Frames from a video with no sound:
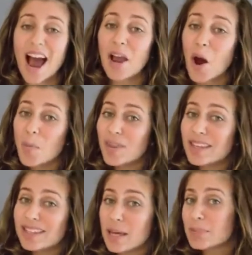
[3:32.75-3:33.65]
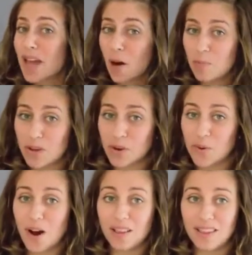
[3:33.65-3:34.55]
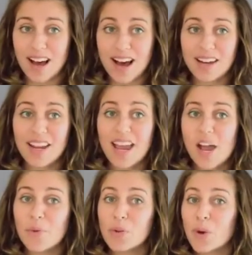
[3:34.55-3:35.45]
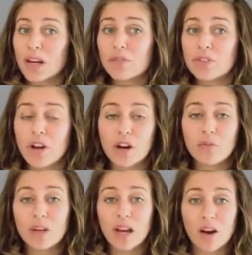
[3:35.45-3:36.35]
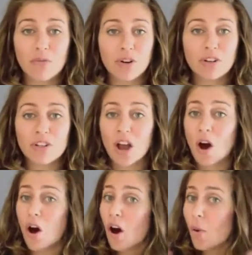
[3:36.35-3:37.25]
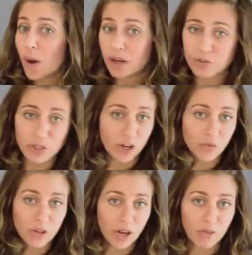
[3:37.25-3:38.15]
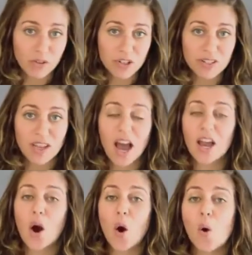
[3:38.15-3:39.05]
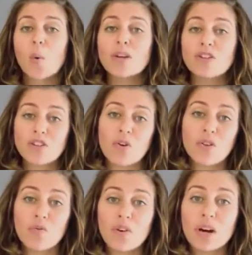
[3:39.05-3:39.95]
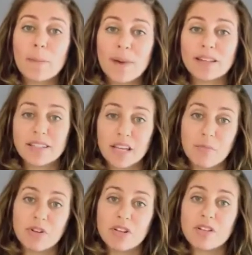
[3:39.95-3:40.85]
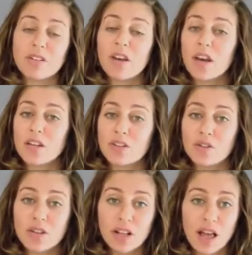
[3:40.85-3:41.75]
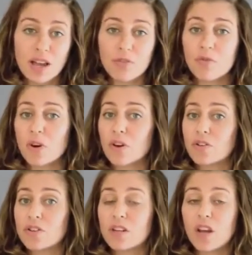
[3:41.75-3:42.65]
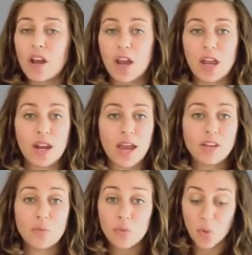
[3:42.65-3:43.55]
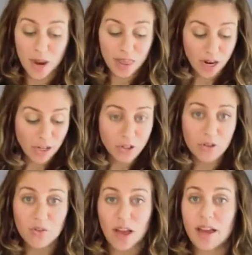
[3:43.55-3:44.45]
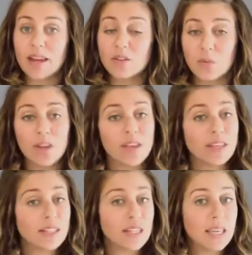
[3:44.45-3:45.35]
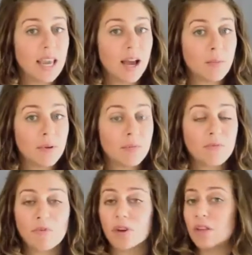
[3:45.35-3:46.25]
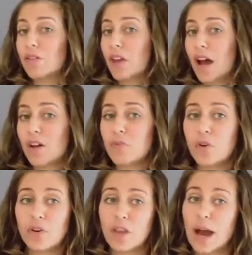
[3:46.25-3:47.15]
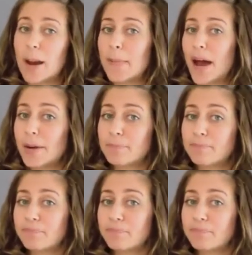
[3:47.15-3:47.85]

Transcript: I hope these tips help you a lot. And with wedding photography coverage, all wedding photography coverages, I always show the very best images to the client first. And I, the way that I do that is with a sticky album for either the iPhone or the iPad.